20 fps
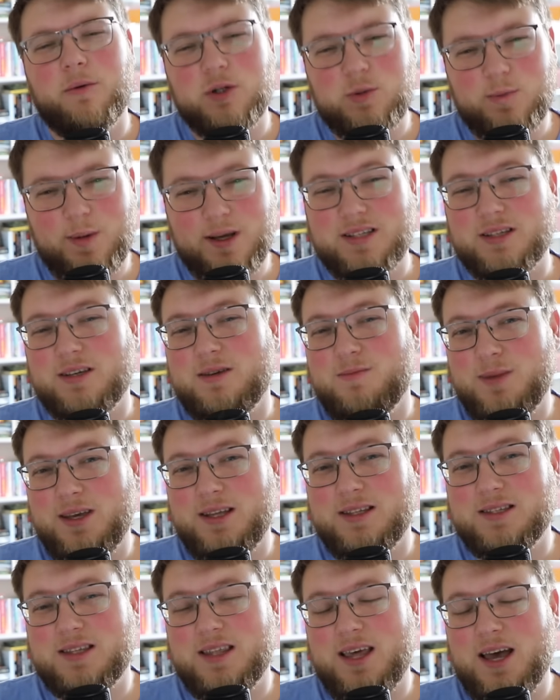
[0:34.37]
which basically
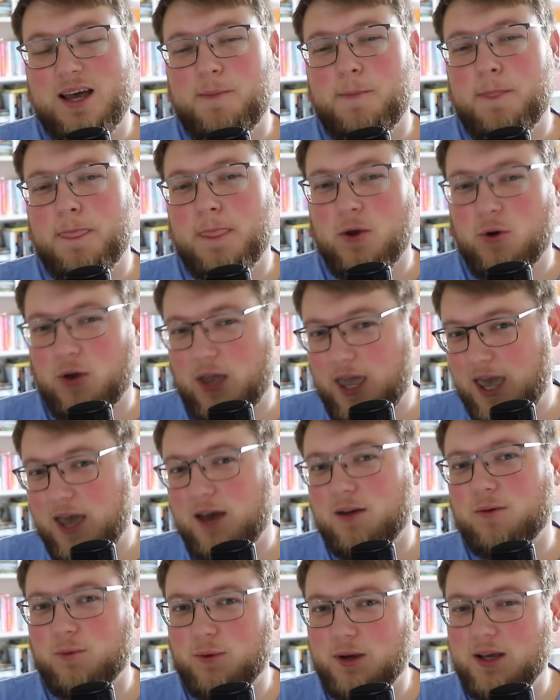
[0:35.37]
means that you
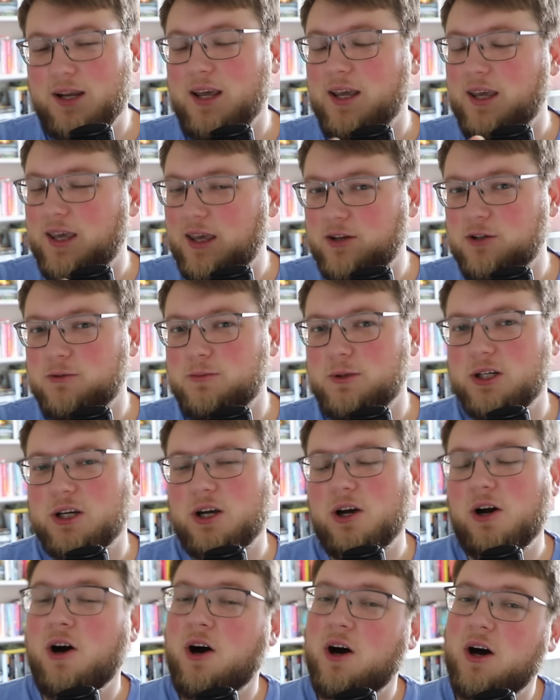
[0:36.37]
can't read a Kindle
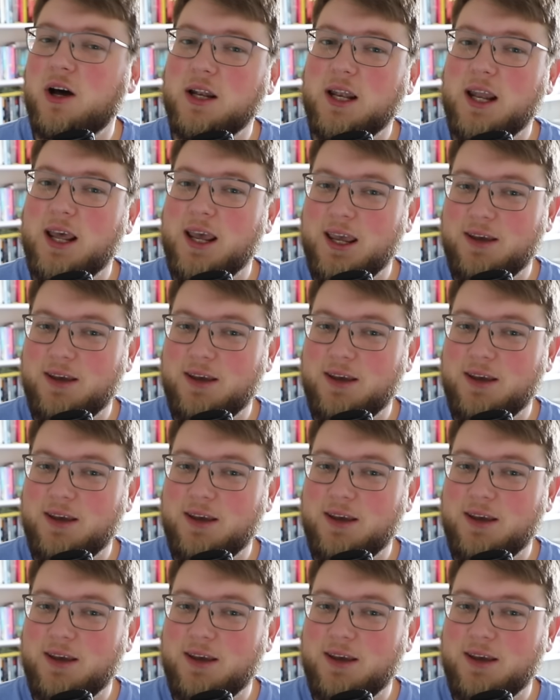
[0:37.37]
book on